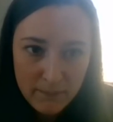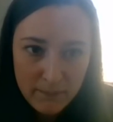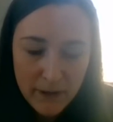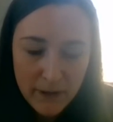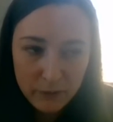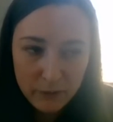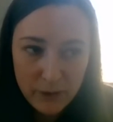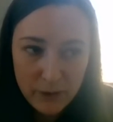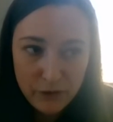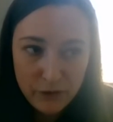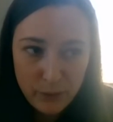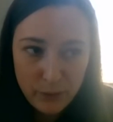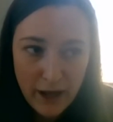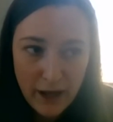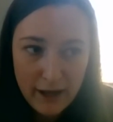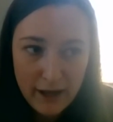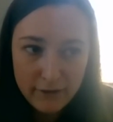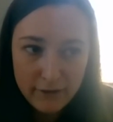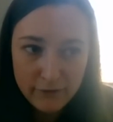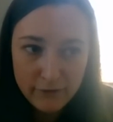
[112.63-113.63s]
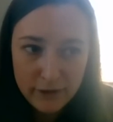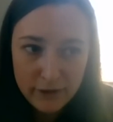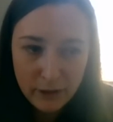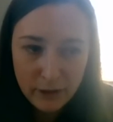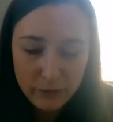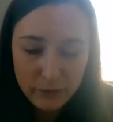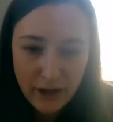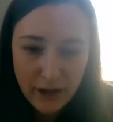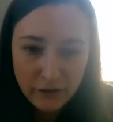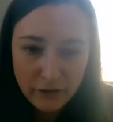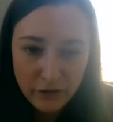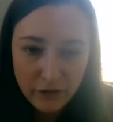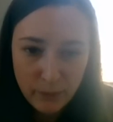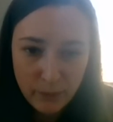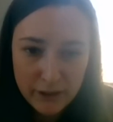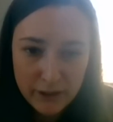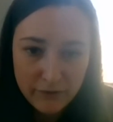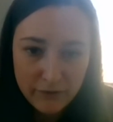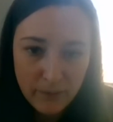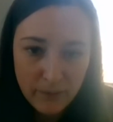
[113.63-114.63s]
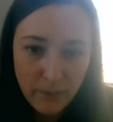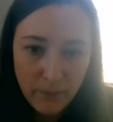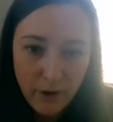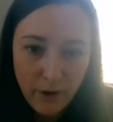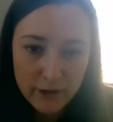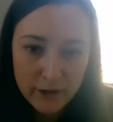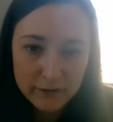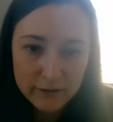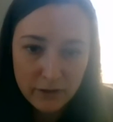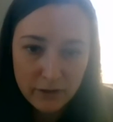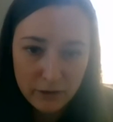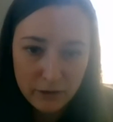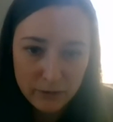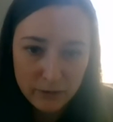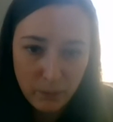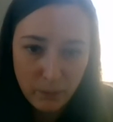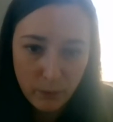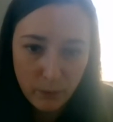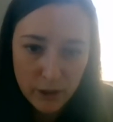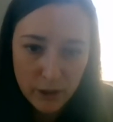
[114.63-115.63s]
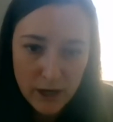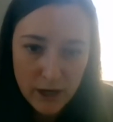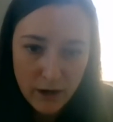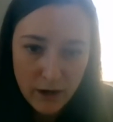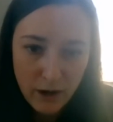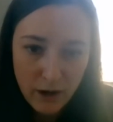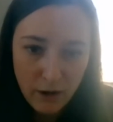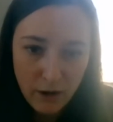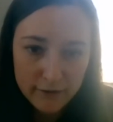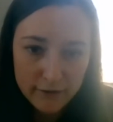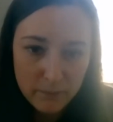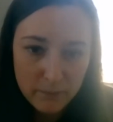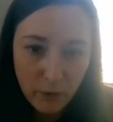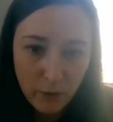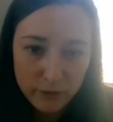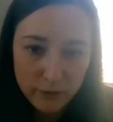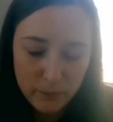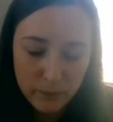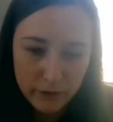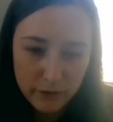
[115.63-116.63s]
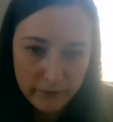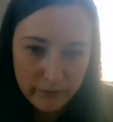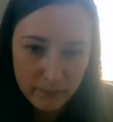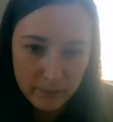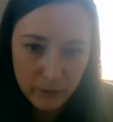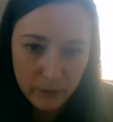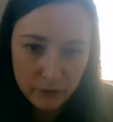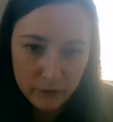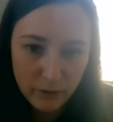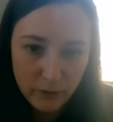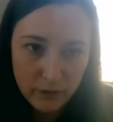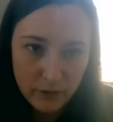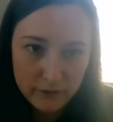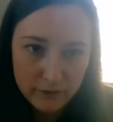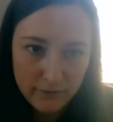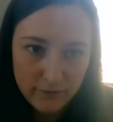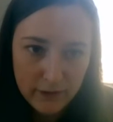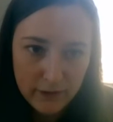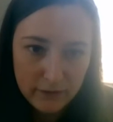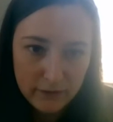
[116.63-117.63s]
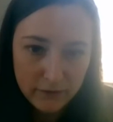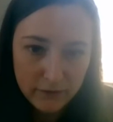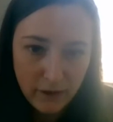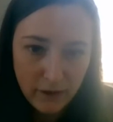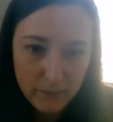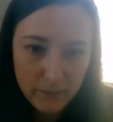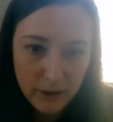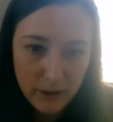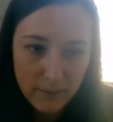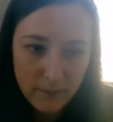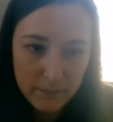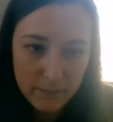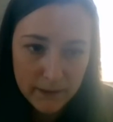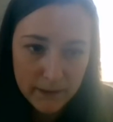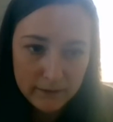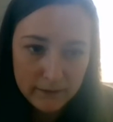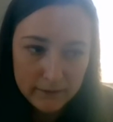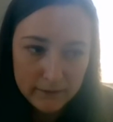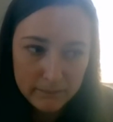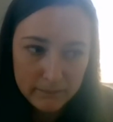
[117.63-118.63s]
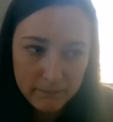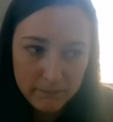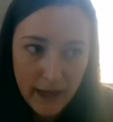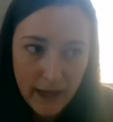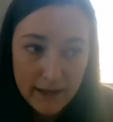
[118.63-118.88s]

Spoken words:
because we do have, you know, 10 to 20 different products that they're supporting across multiple different personas of these pharma companies.